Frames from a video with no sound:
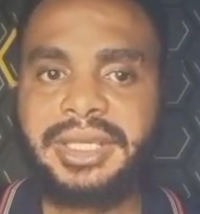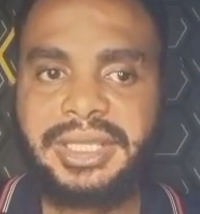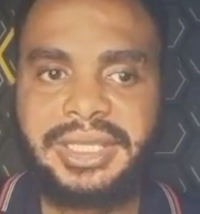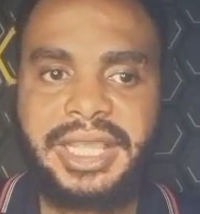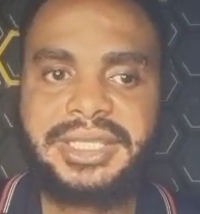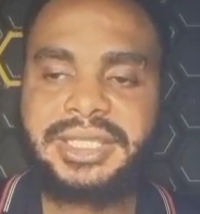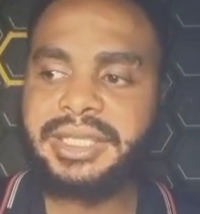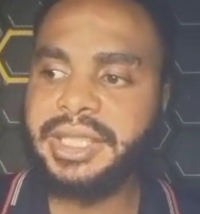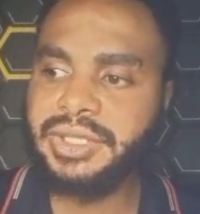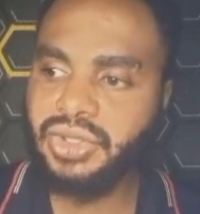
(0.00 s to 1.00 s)

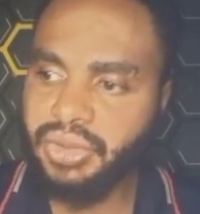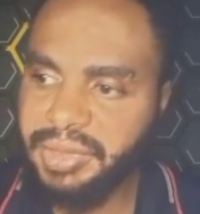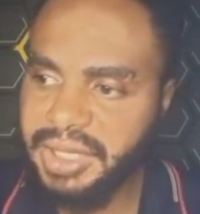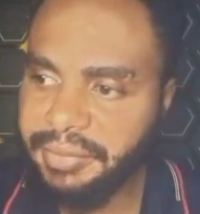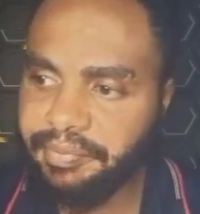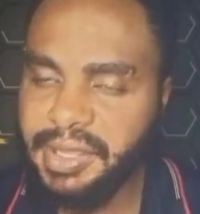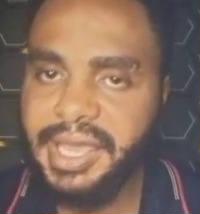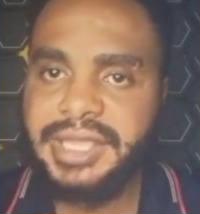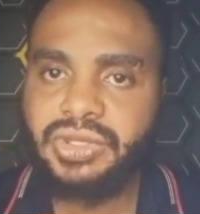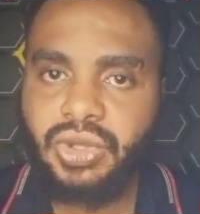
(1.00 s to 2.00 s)
Yesterday, so many
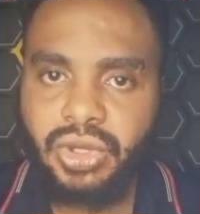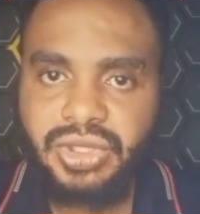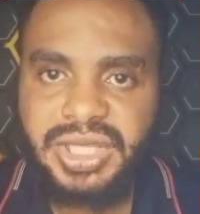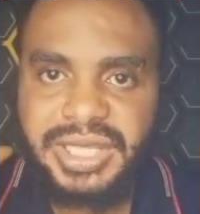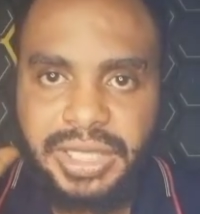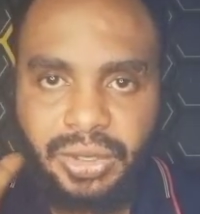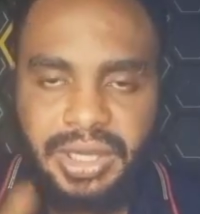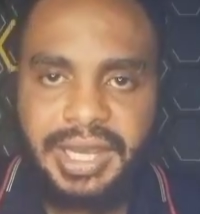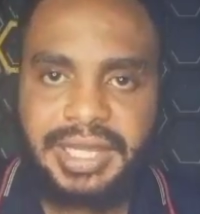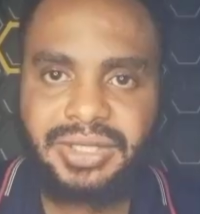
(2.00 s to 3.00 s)
players got yellow
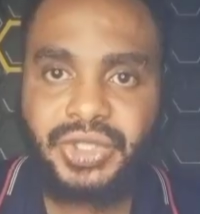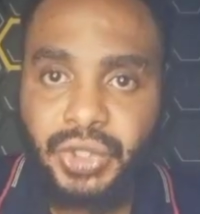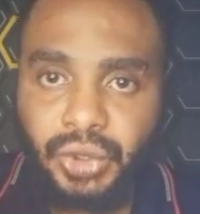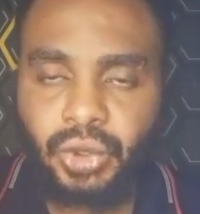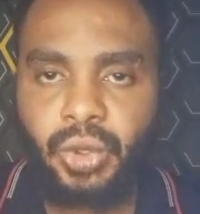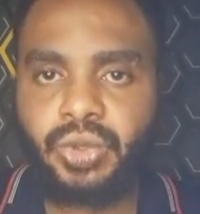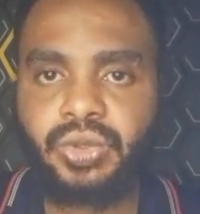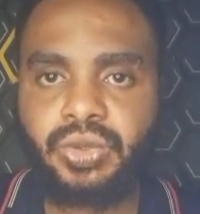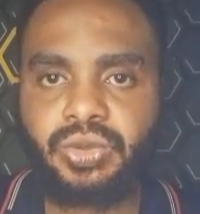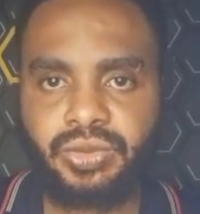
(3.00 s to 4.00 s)
card due to